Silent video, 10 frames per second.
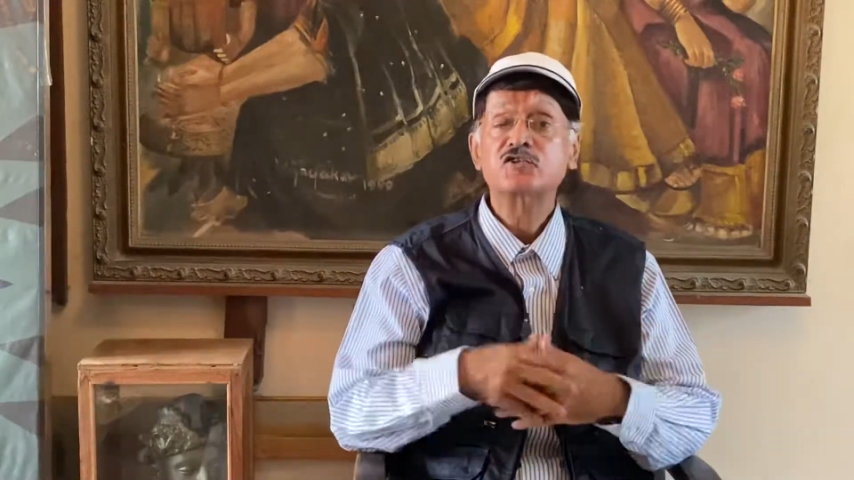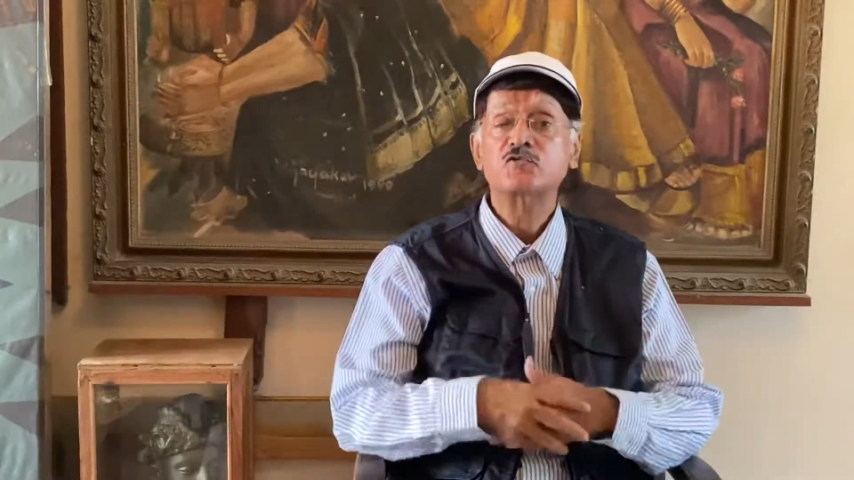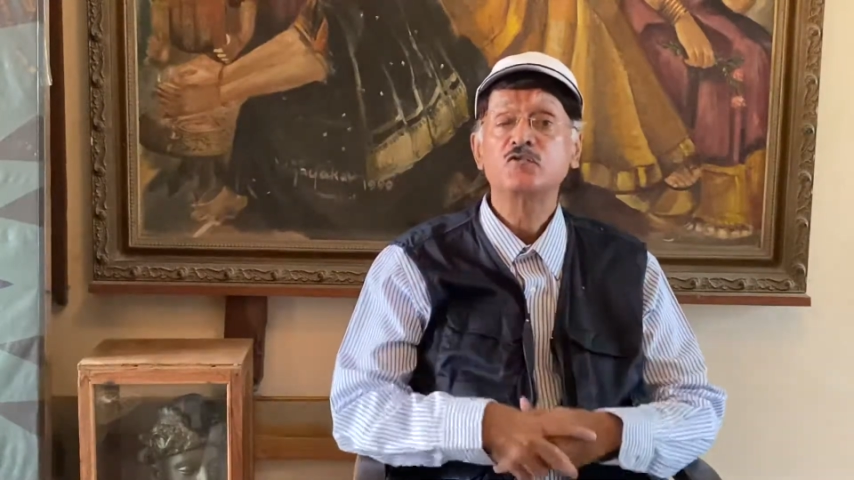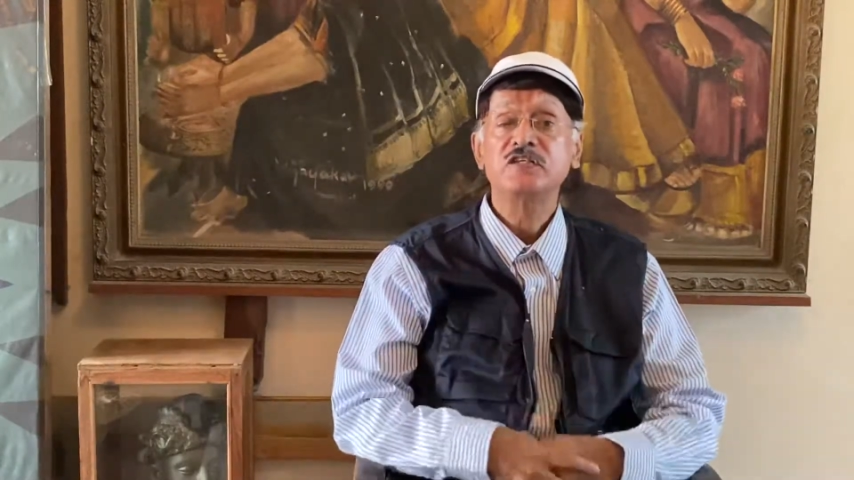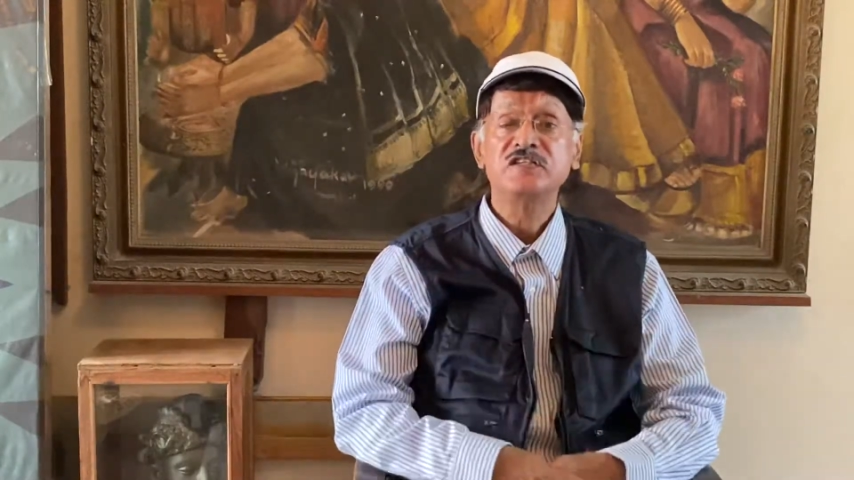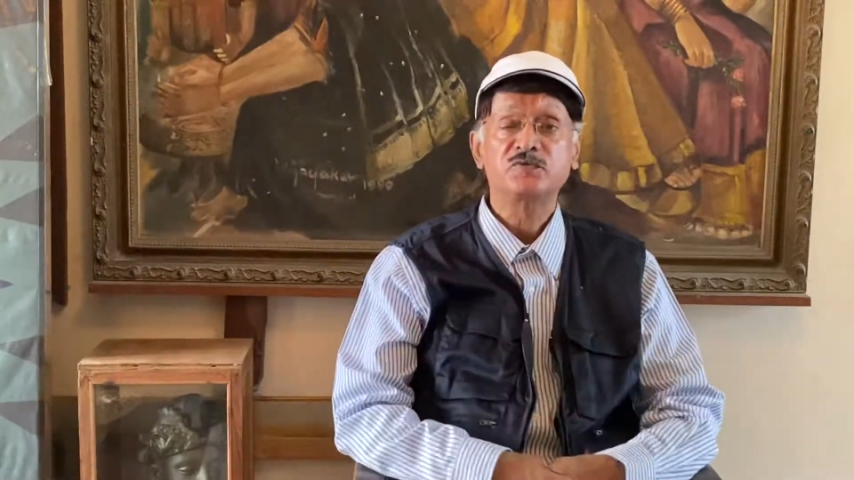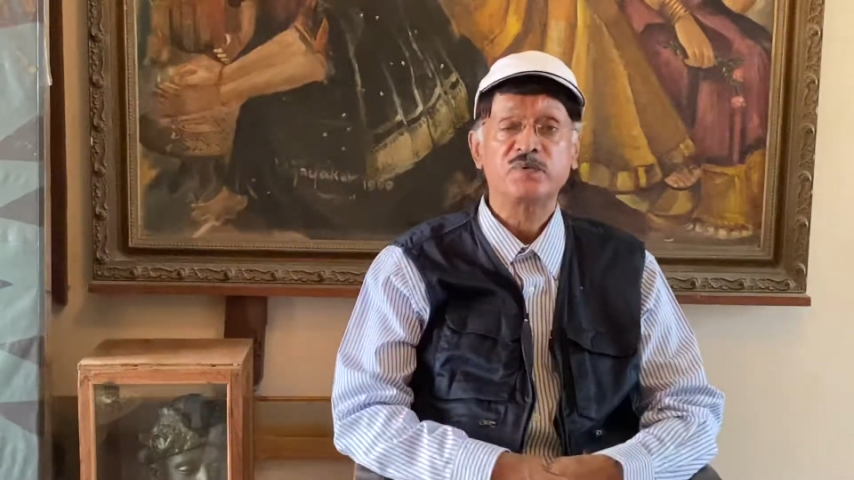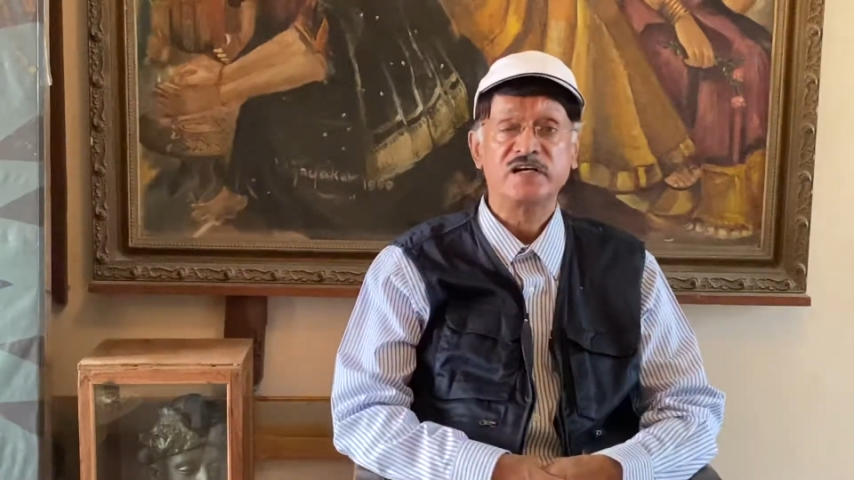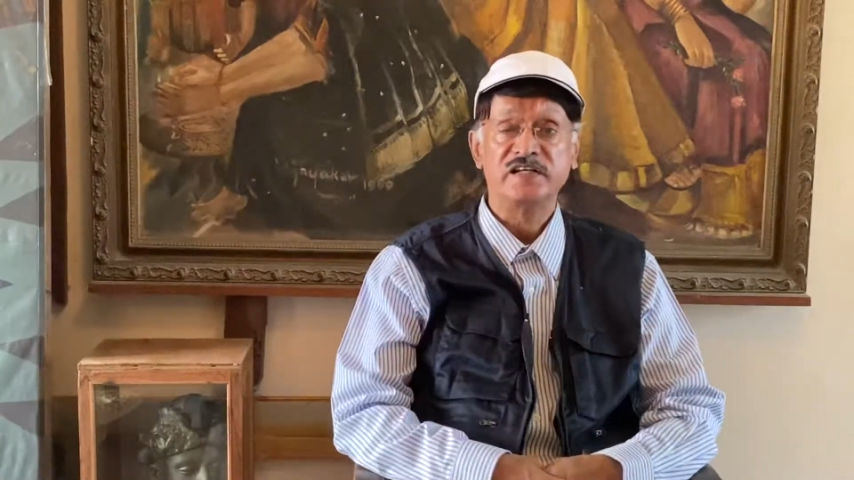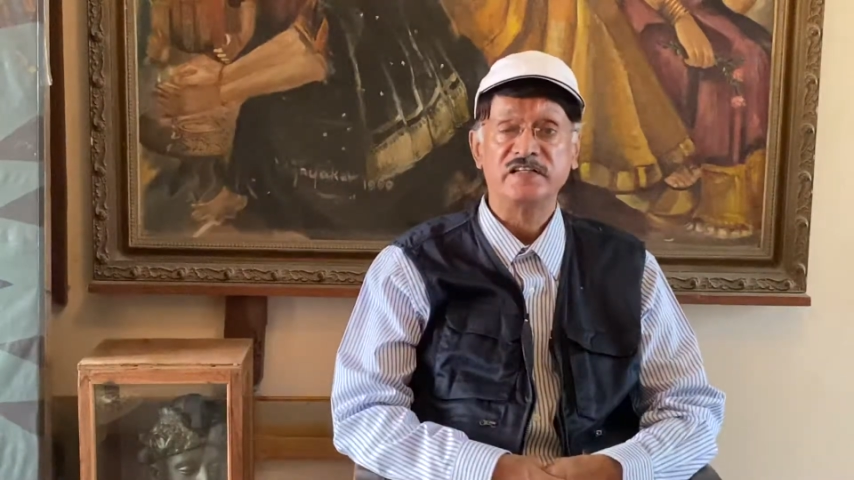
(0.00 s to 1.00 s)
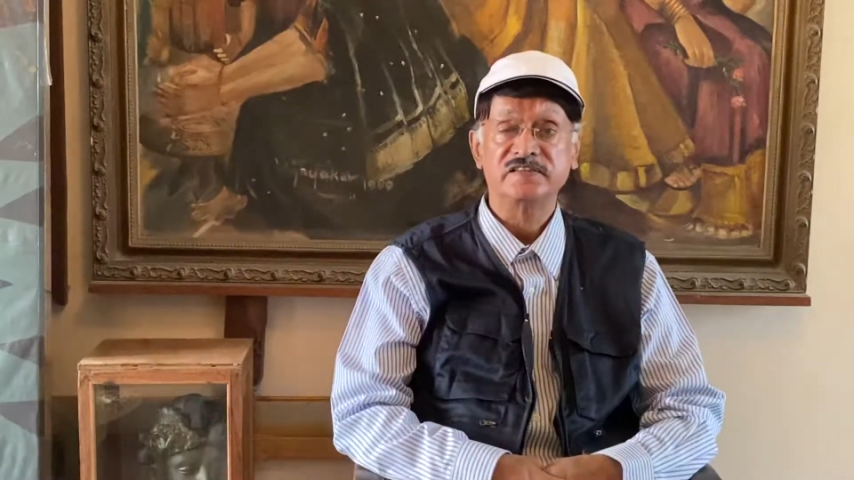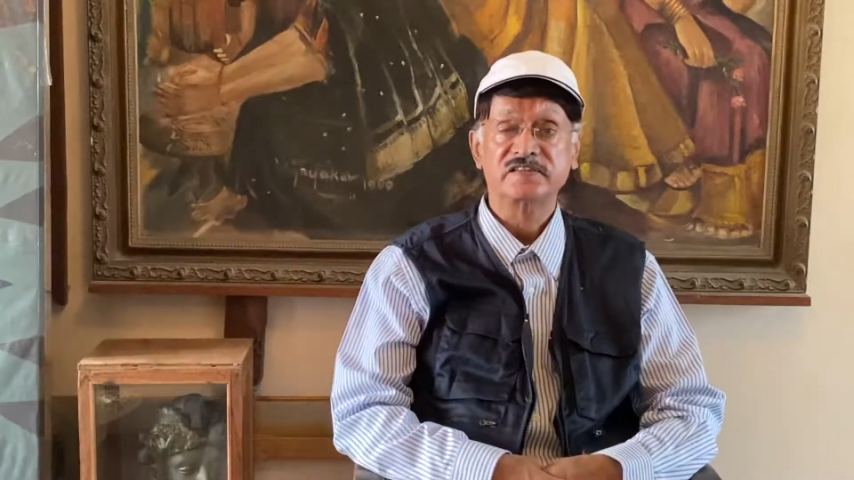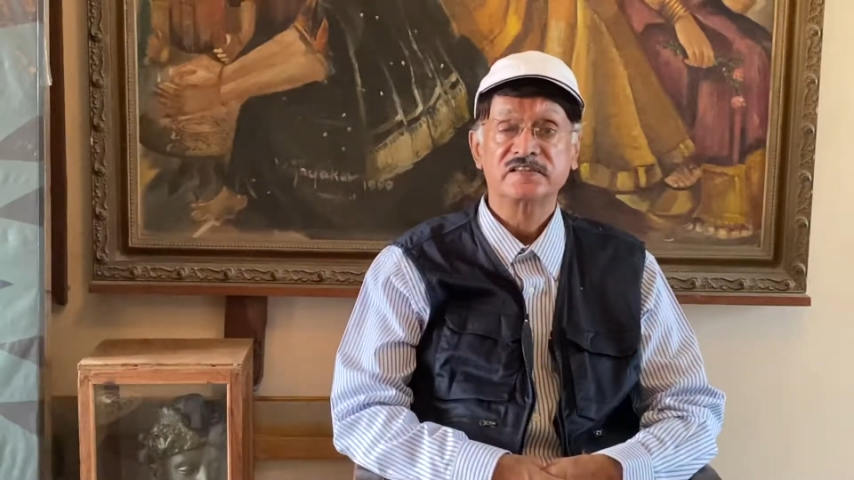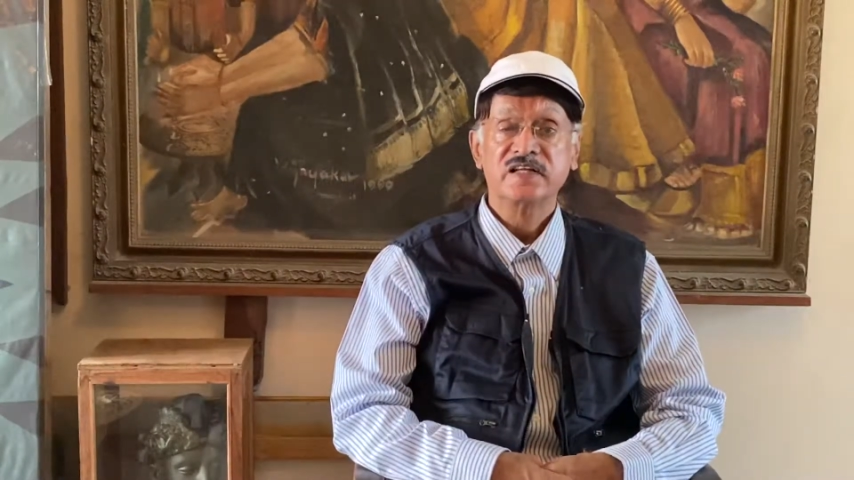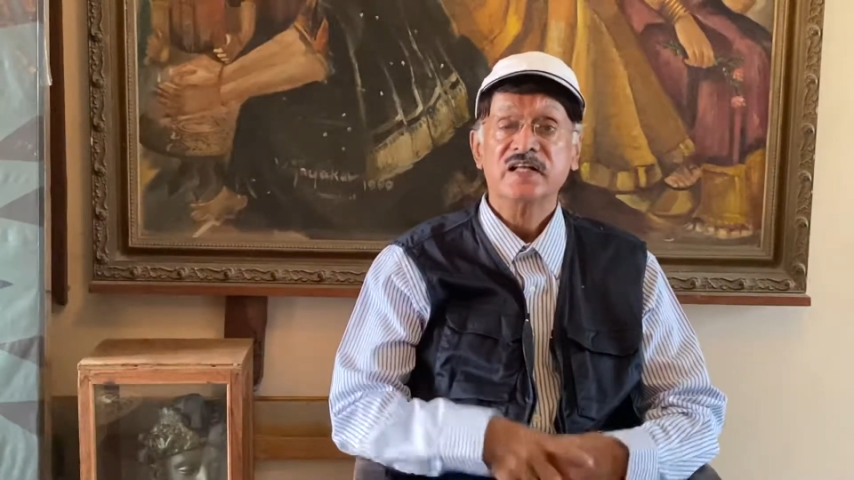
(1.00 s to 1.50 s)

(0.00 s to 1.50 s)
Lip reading: to these buildings?